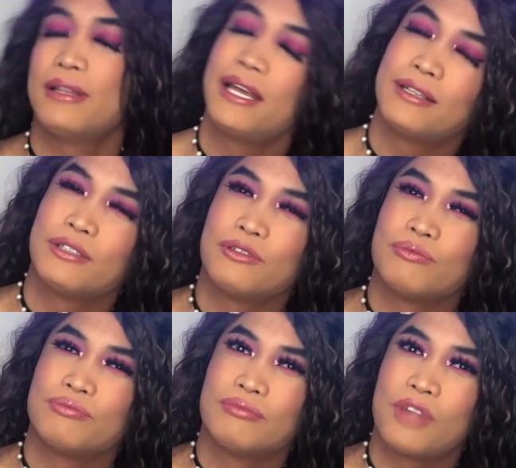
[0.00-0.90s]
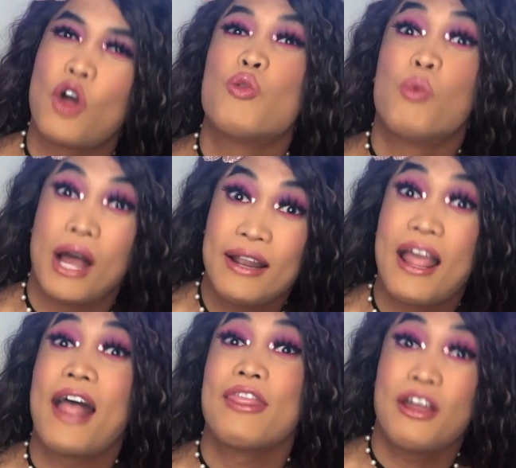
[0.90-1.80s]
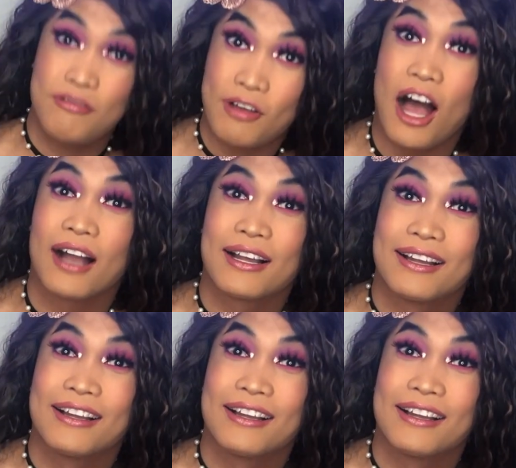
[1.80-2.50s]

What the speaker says: like, what the fuck?